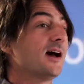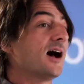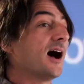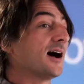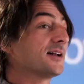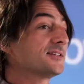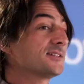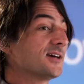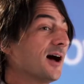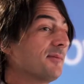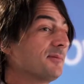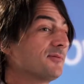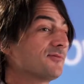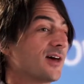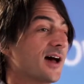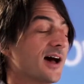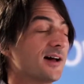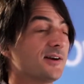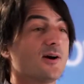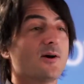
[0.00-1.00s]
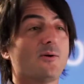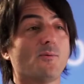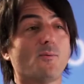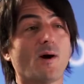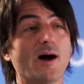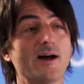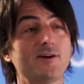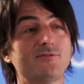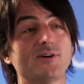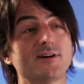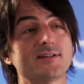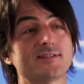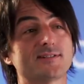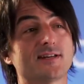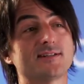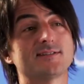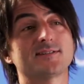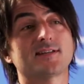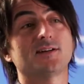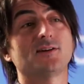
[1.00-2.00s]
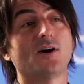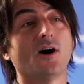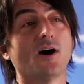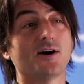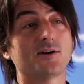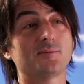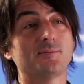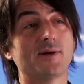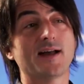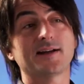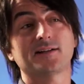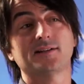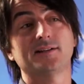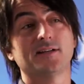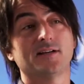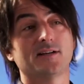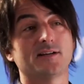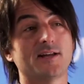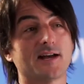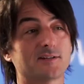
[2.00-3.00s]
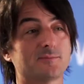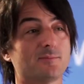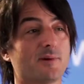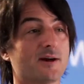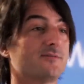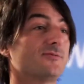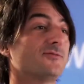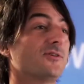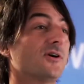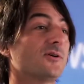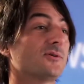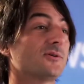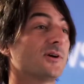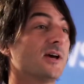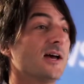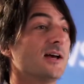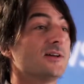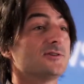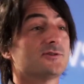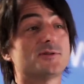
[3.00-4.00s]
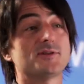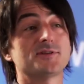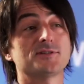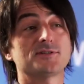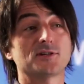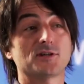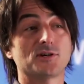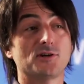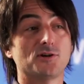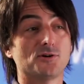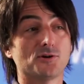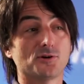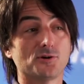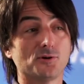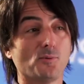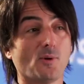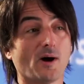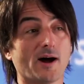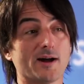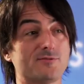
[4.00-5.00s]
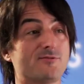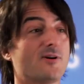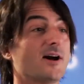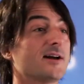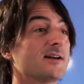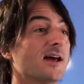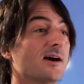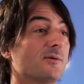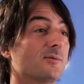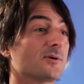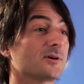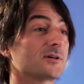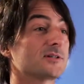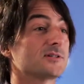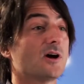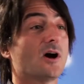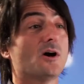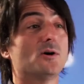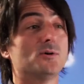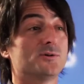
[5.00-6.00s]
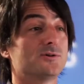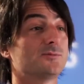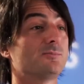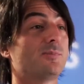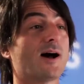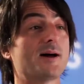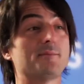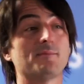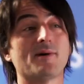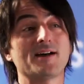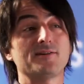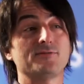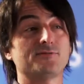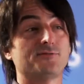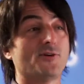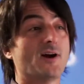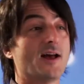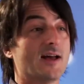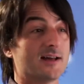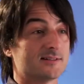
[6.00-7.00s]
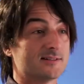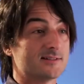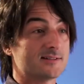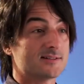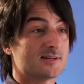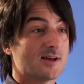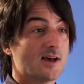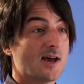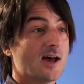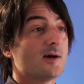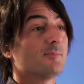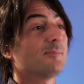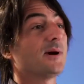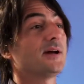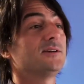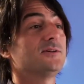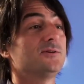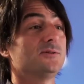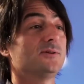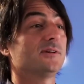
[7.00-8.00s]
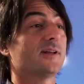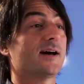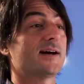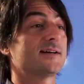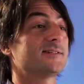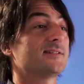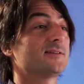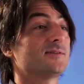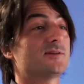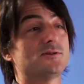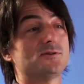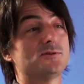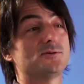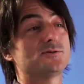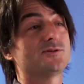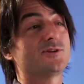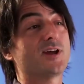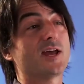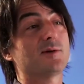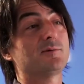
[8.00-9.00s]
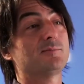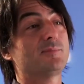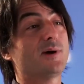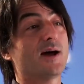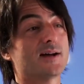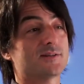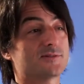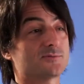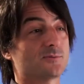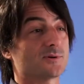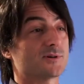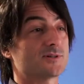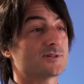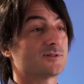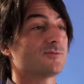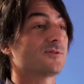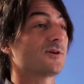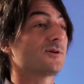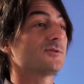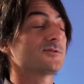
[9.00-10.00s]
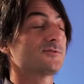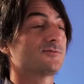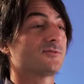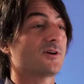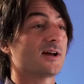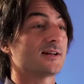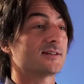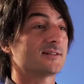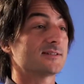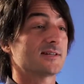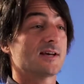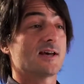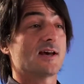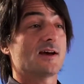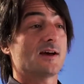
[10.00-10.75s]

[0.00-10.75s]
On top of that, Wi-Fi Sense can automatically connect my phone to the secure Wi-Fi networks owned by my friends by utilizing the username and passwords of those friends